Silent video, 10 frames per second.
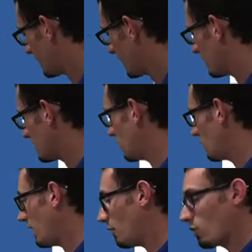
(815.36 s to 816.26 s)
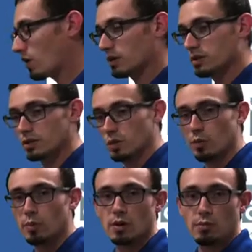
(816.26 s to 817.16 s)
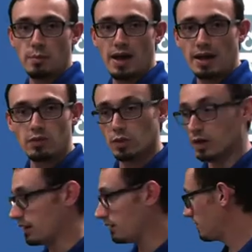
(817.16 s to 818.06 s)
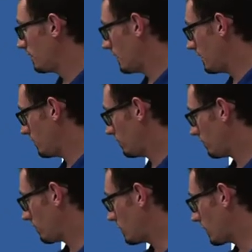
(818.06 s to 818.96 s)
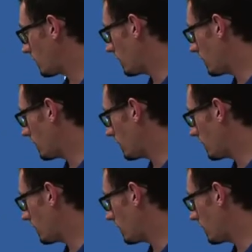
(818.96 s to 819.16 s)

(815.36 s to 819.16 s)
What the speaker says: So if I were to open up a pathway from the crawl